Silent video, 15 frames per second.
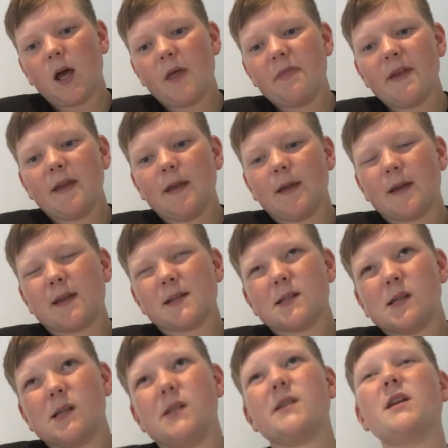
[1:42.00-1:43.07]
I think
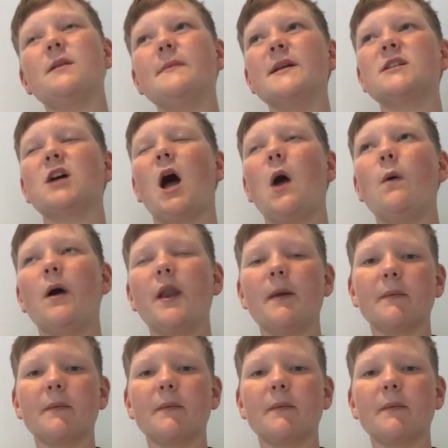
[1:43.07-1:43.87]
it's going to be a tight one.